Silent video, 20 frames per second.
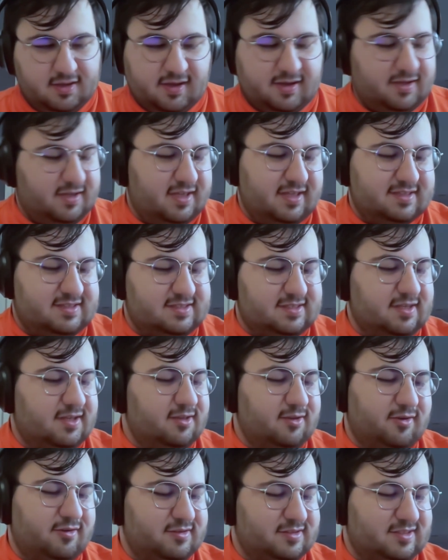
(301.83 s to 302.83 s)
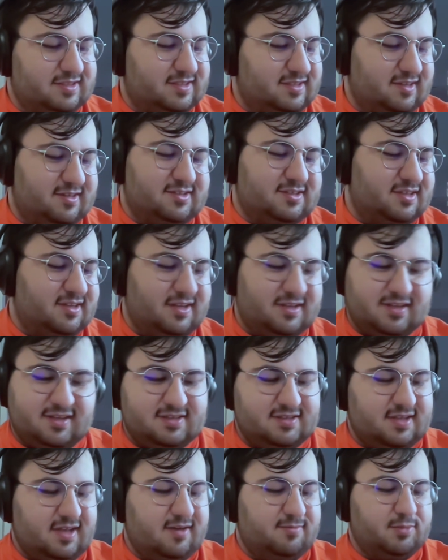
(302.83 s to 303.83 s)
it's a long discussion, and
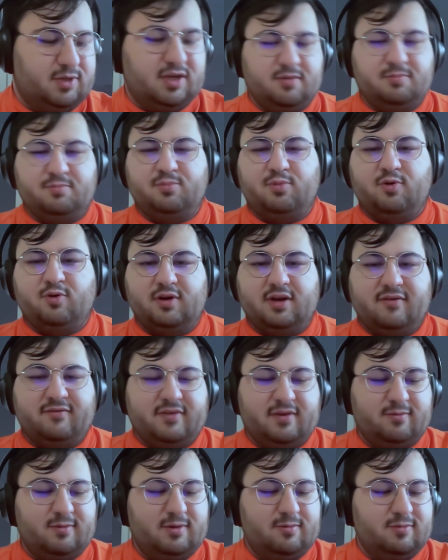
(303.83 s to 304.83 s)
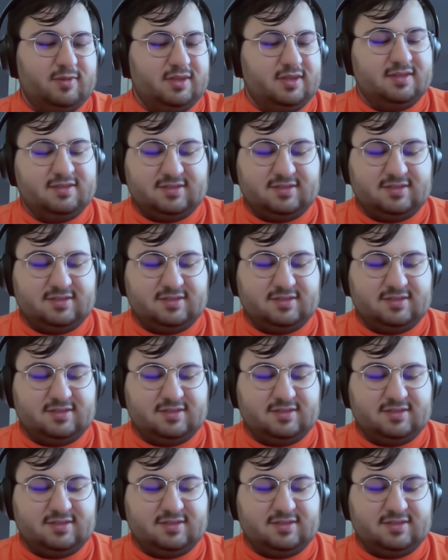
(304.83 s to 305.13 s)
I'm going bore everyone with it,